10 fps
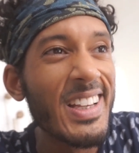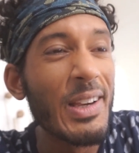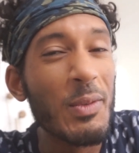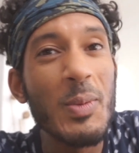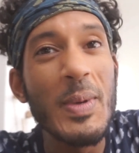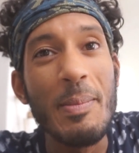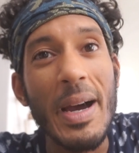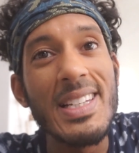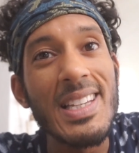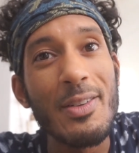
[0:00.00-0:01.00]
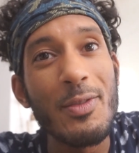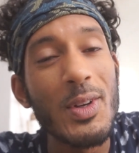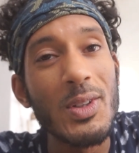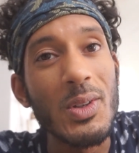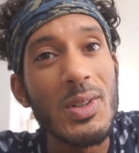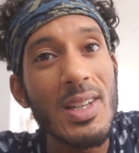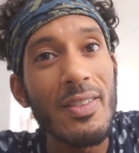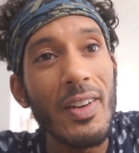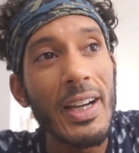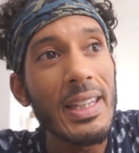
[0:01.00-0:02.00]
it would be amazing if we could do
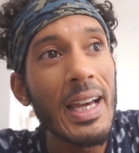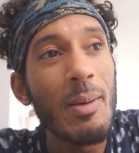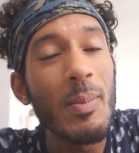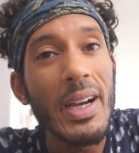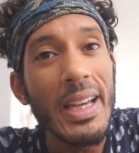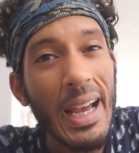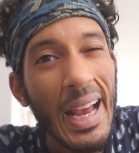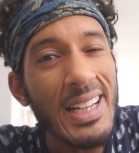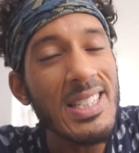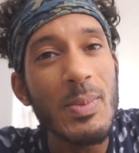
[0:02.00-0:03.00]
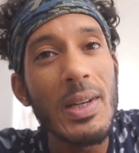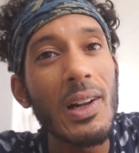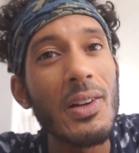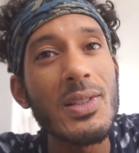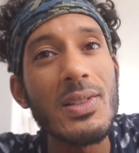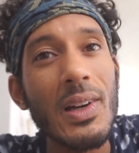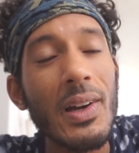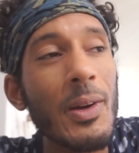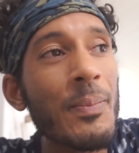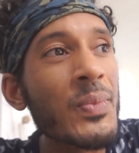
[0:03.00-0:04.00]
stuff like that, but it has to be closer to
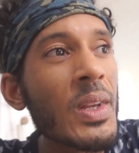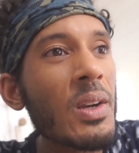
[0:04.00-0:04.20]
home.